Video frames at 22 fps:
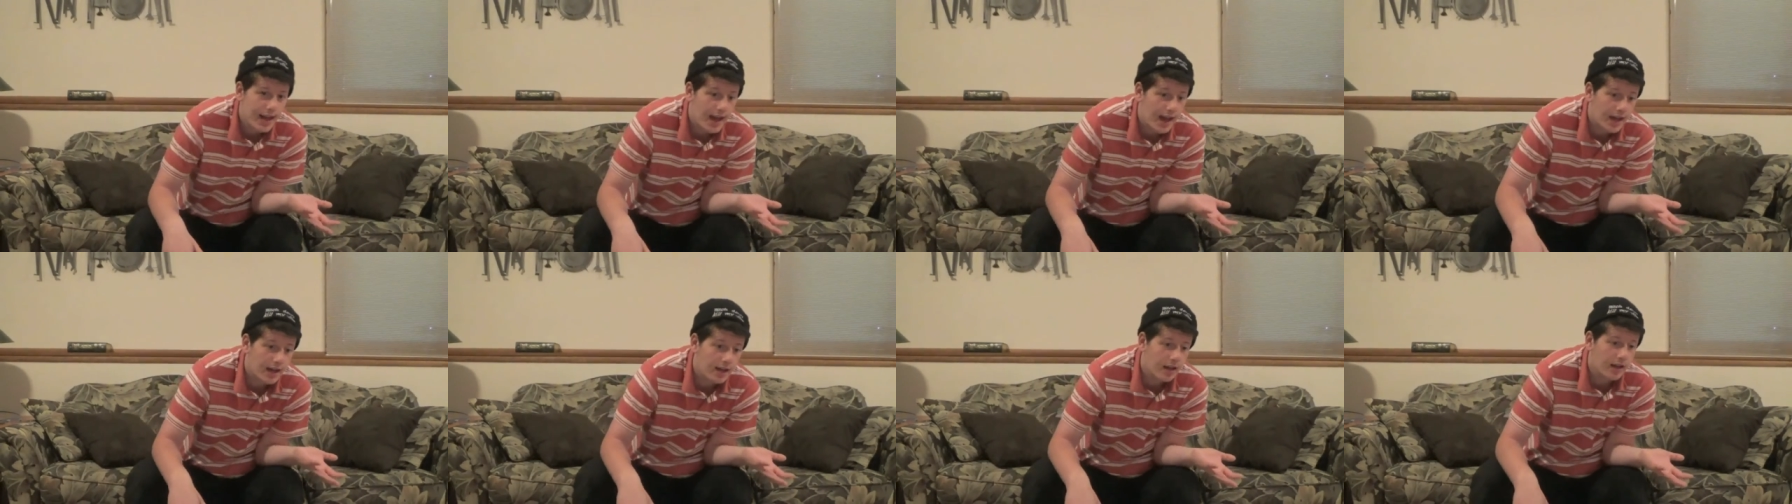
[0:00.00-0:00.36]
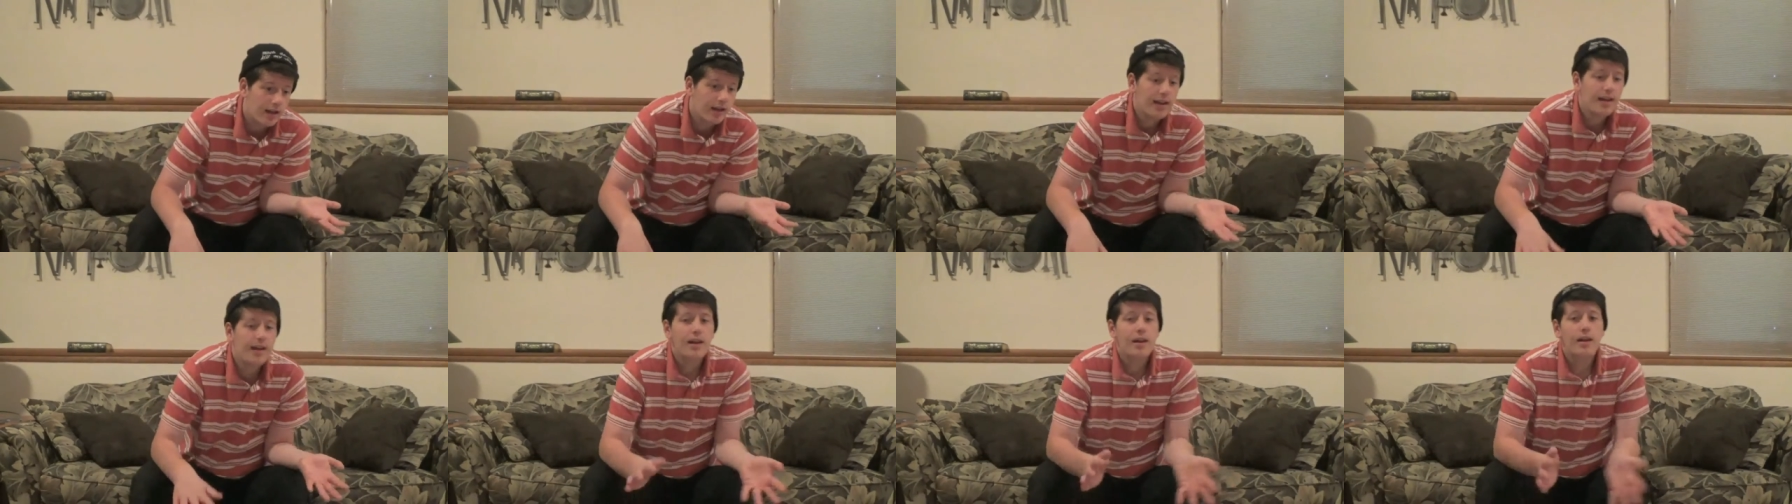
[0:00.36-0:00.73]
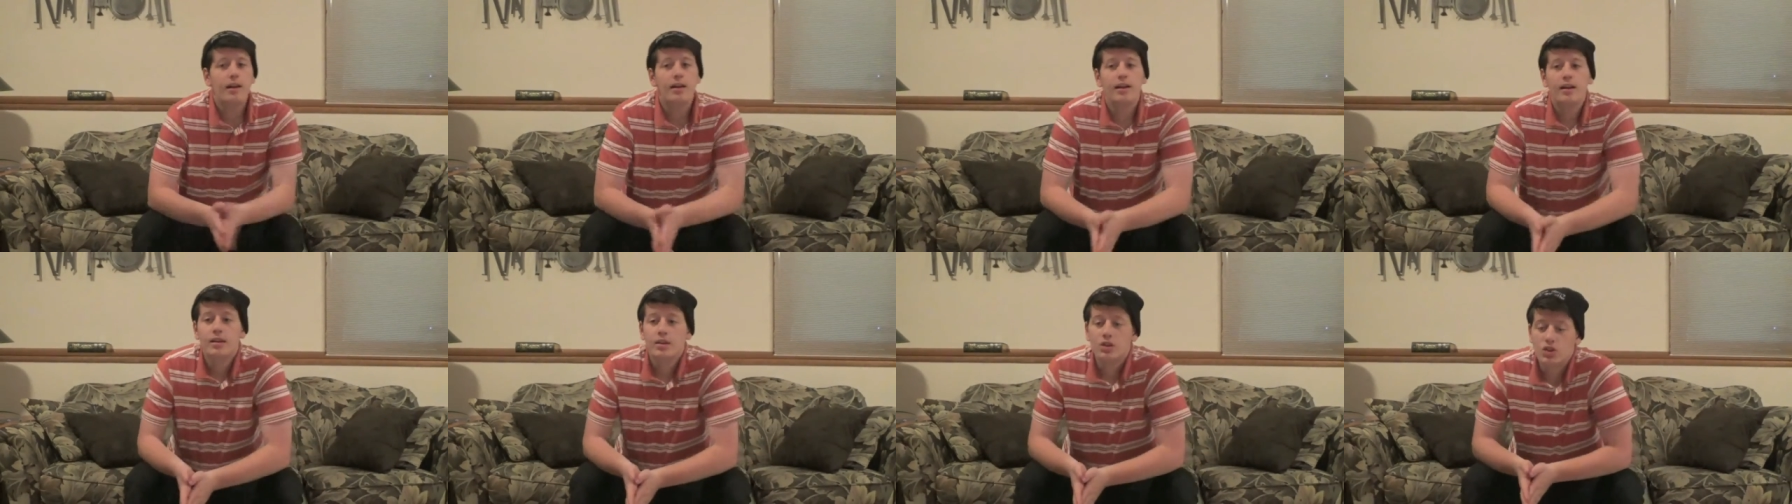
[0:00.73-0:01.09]
yada.
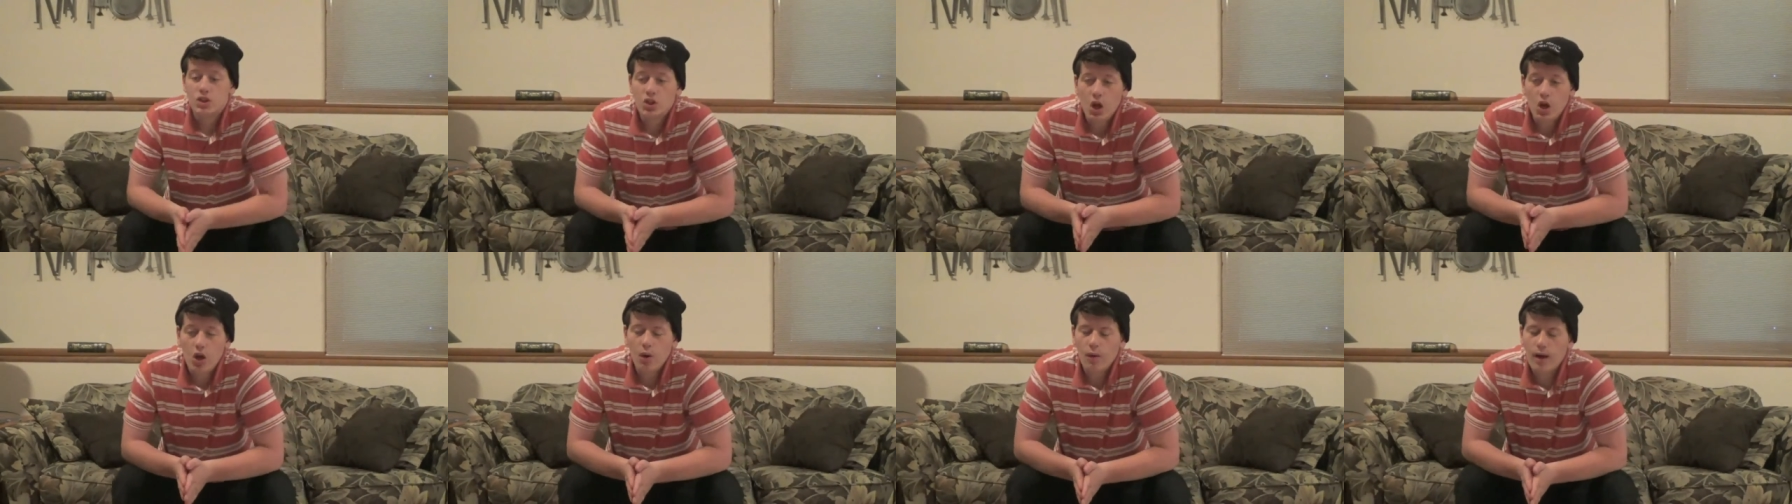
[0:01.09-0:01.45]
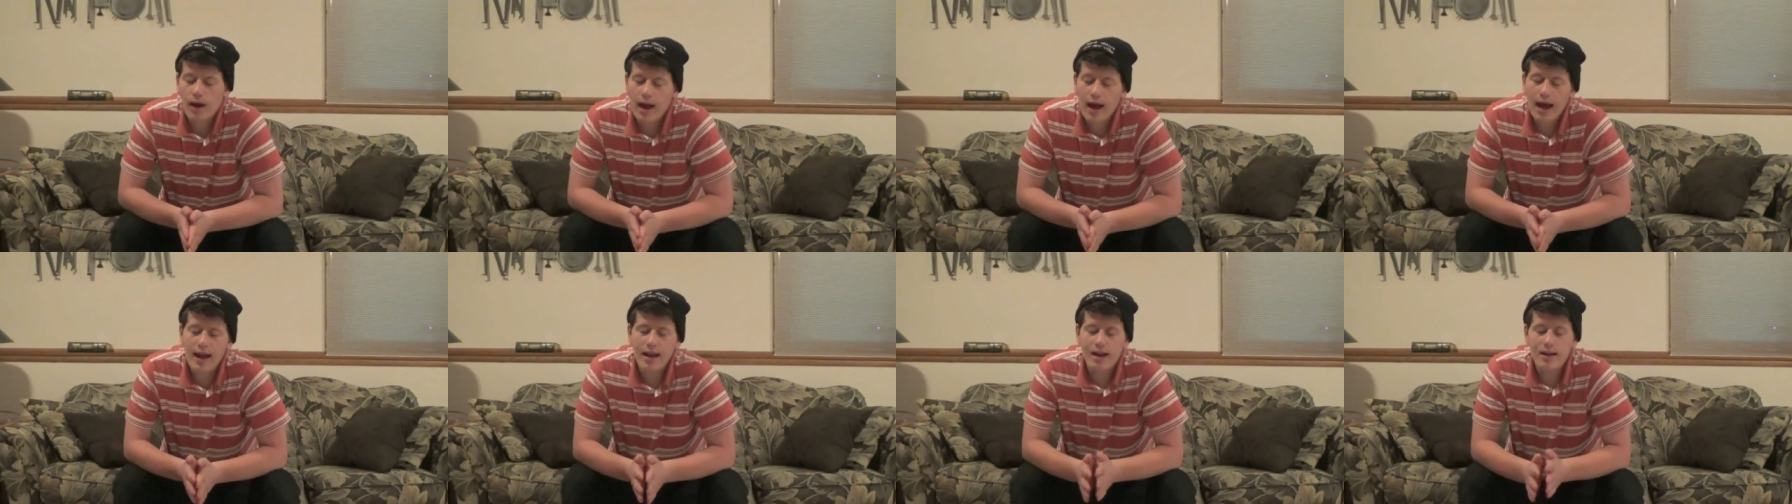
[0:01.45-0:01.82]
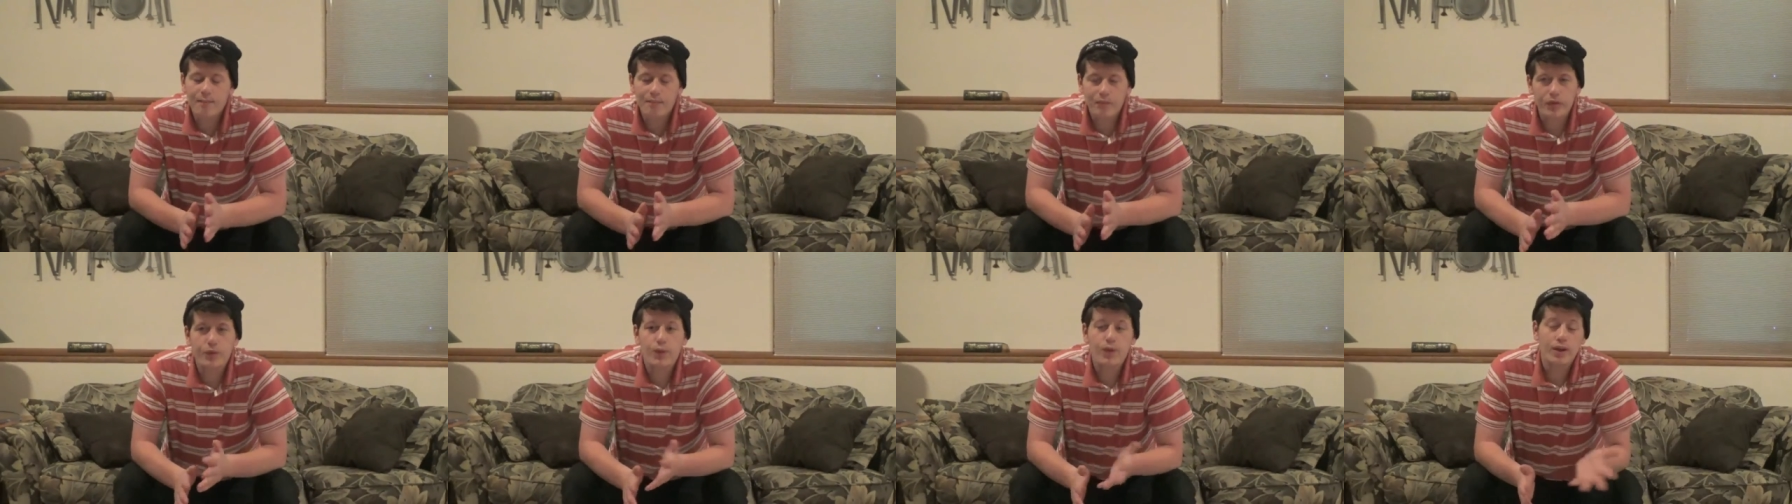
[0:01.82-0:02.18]
So
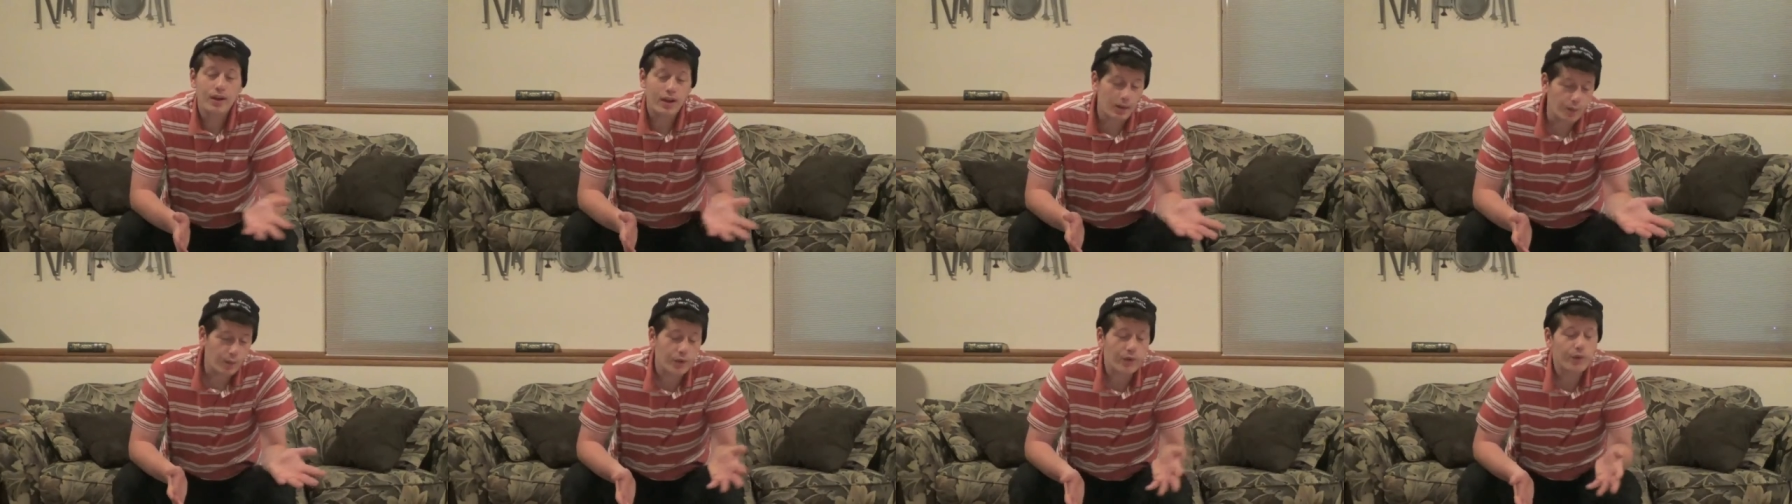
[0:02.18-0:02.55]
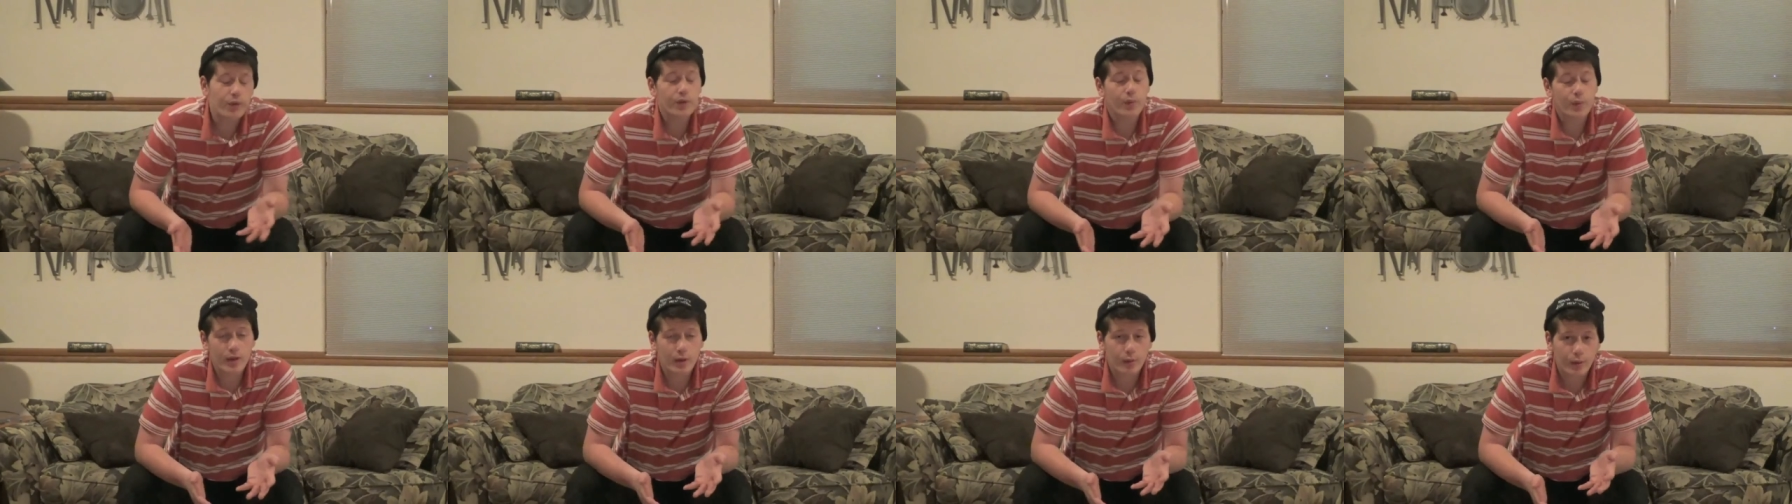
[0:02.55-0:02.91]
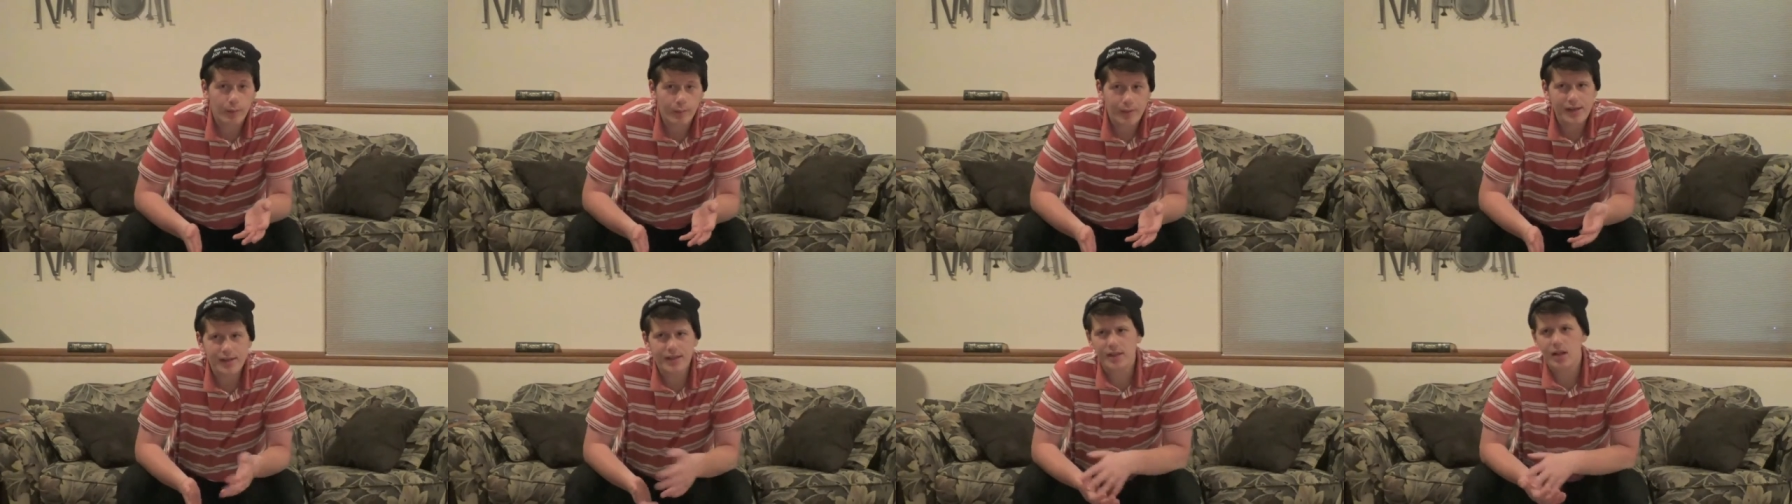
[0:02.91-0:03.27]
and with the
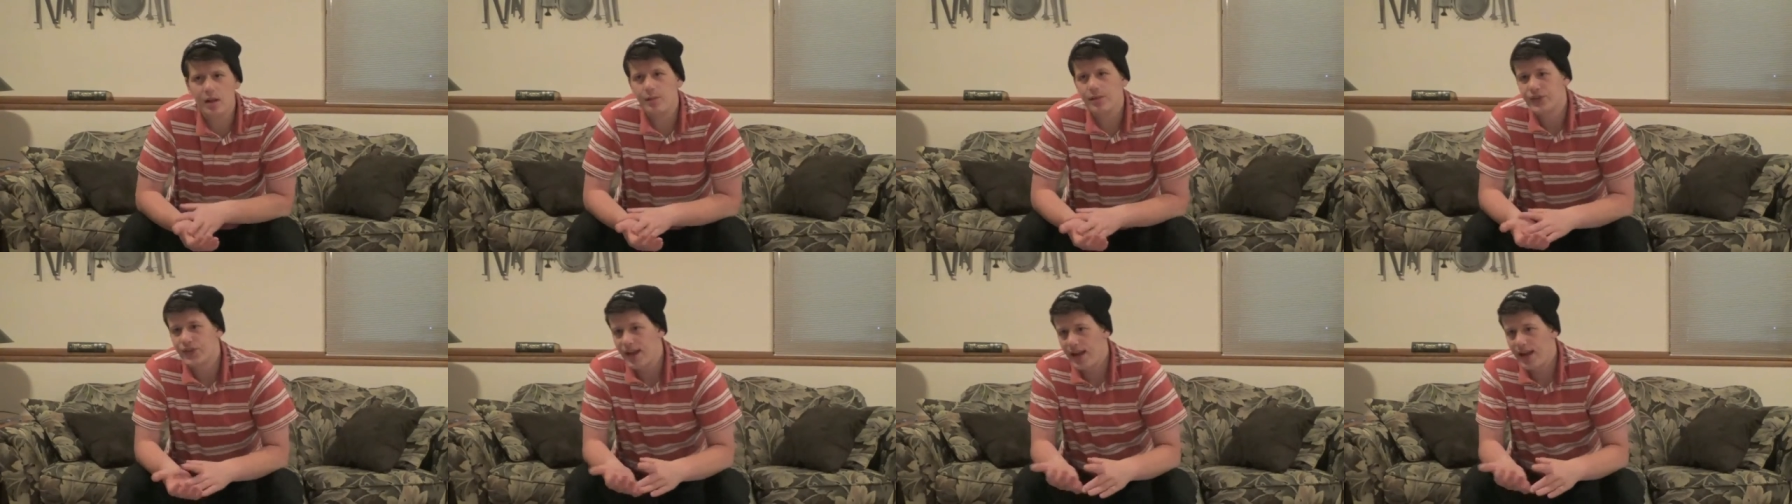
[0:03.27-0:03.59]
romantic couples,